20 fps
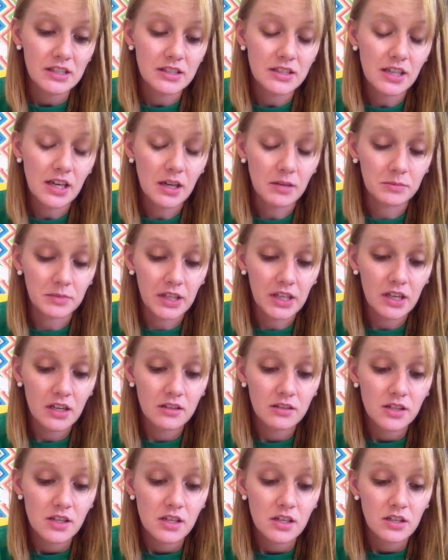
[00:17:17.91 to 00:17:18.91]
"Damn,
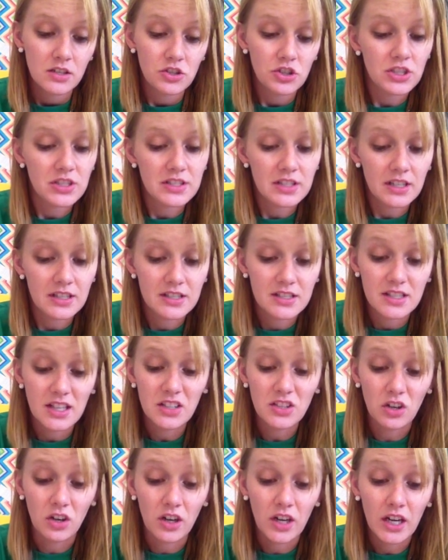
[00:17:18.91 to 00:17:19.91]
Lena," she says,
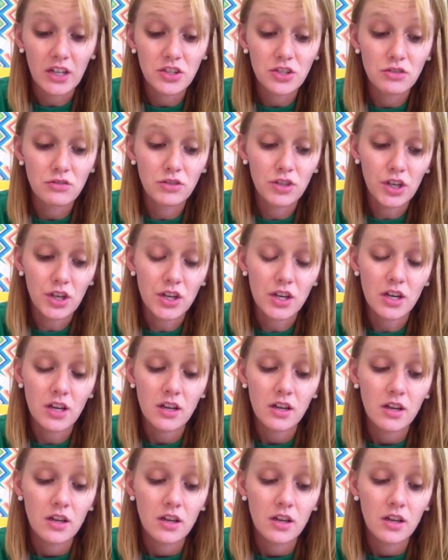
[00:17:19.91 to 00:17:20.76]
"that dog got you good."